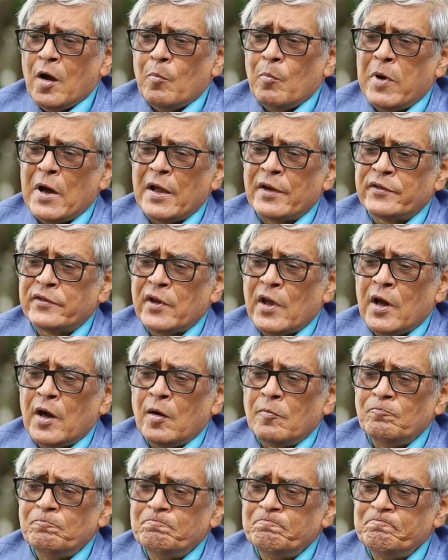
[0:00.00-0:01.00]

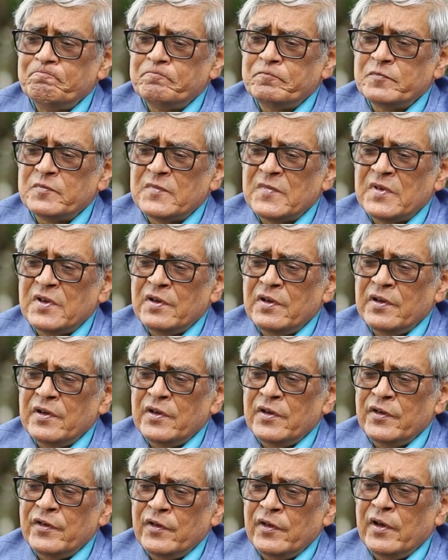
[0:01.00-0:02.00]
But
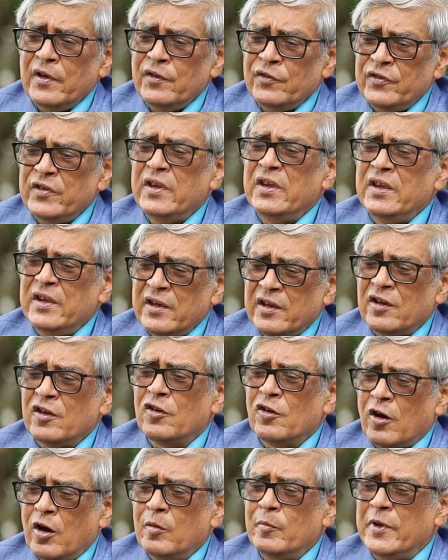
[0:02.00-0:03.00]
you see,
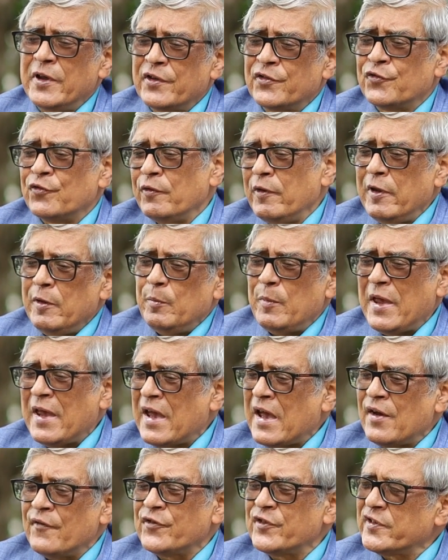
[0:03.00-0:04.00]
economics, we may
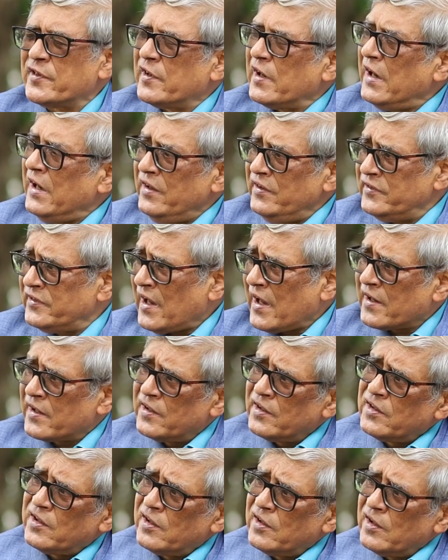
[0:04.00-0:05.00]
have
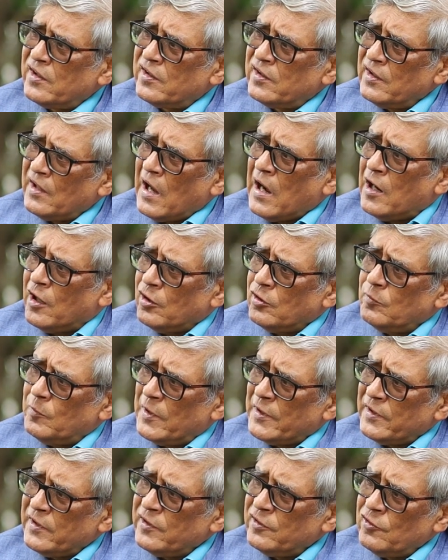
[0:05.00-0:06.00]
straight-jacketed it now,
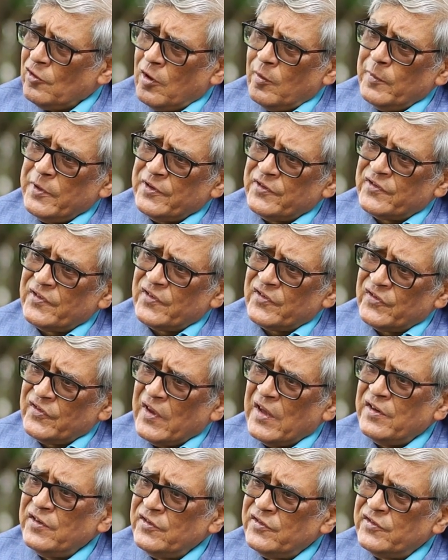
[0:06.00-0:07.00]
but economics
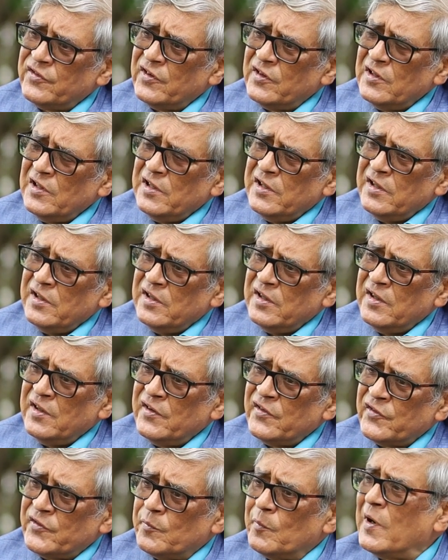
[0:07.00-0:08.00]
essentially
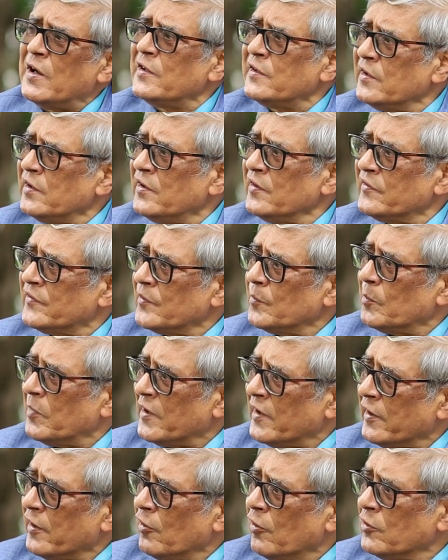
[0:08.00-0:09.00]
is
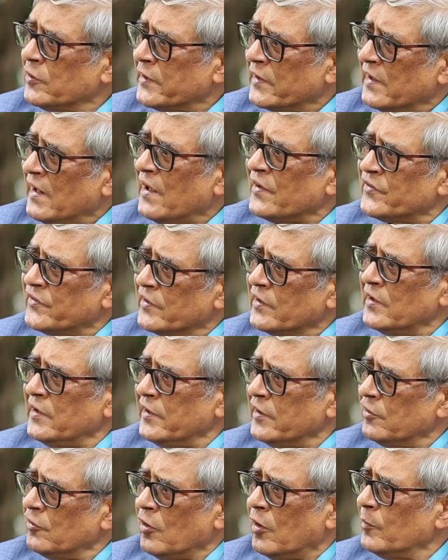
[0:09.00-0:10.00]
multidisciplinary. All the classical
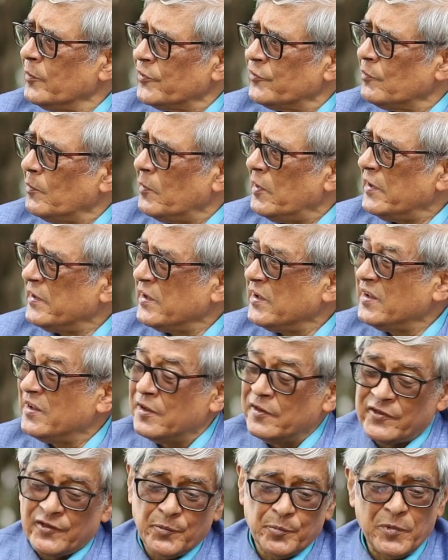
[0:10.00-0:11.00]
economics were
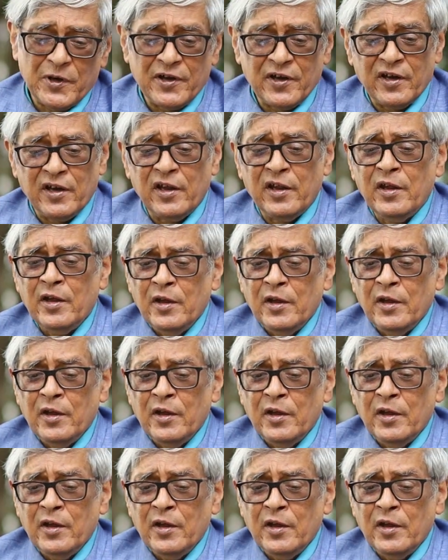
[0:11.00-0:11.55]
multidisciplinary.